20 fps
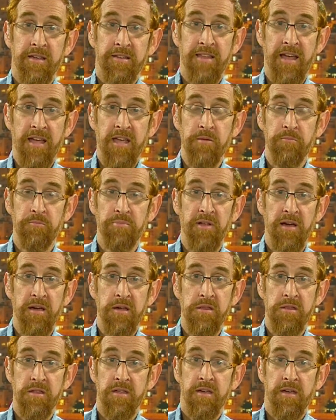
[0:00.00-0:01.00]
taking
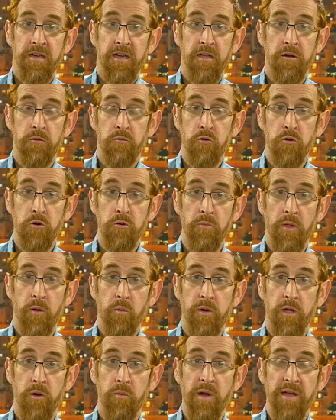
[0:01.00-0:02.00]
place in a room that
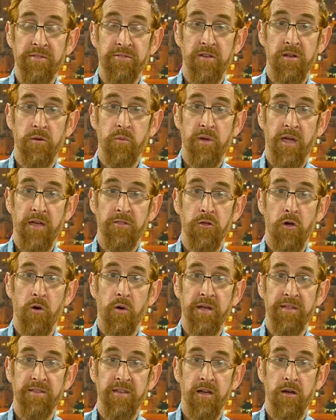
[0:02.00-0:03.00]
we had rented, we had no
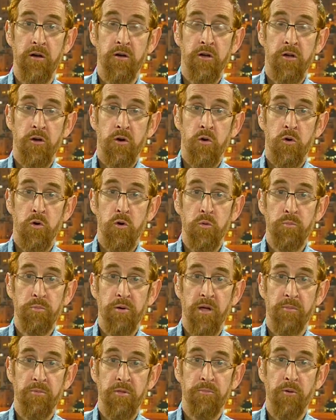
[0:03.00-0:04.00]
idea who
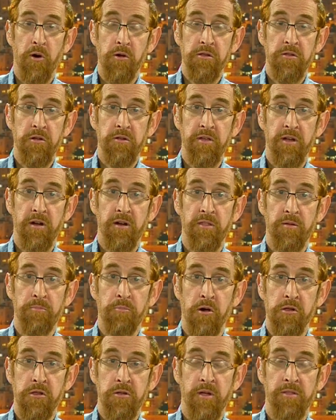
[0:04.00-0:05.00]
put up the poster there, and the
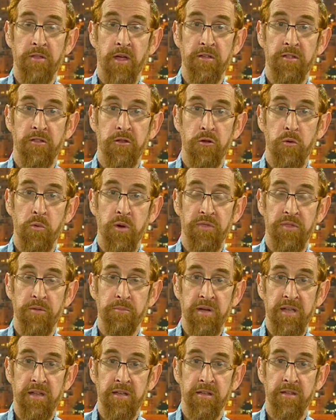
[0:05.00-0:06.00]
poster had nothing to do with the
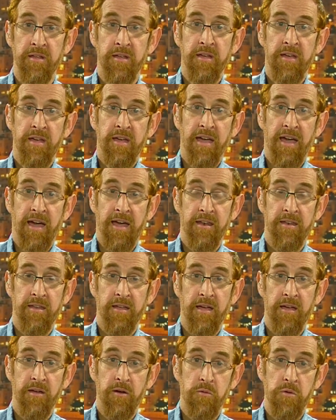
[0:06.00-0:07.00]
meeting. And
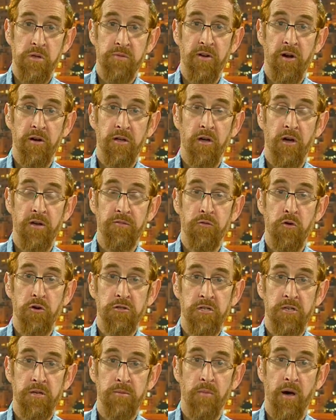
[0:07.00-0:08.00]
it was very
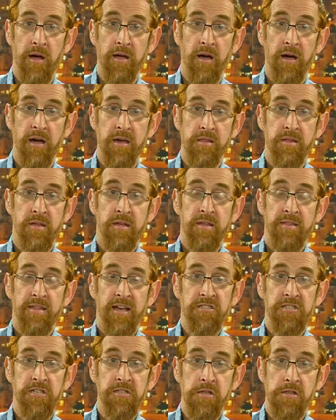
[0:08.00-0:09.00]
unfortunate in my eyes
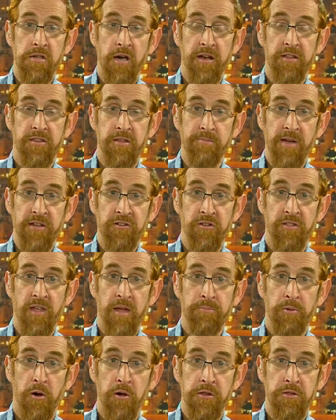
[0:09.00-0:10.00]
that she decided to mention
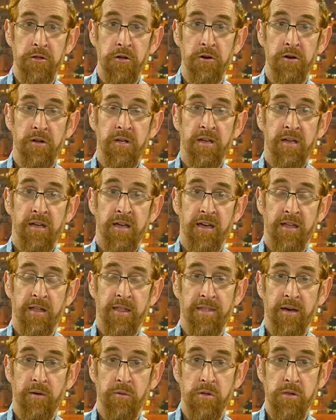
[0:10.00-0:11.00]
that poster.
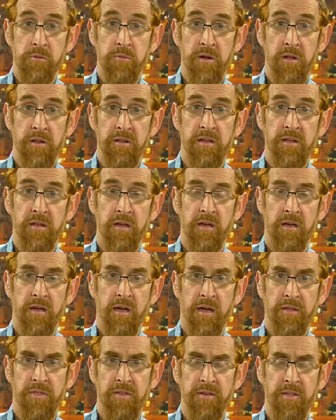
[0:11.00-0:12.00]
That was really,
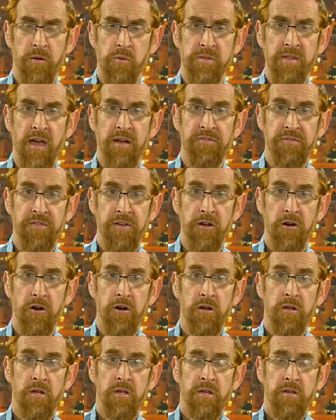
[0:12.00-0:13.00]
I think that was not
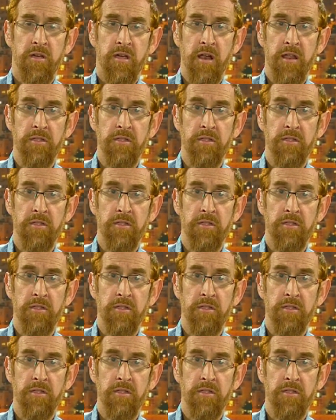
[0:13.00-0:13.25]
fair. It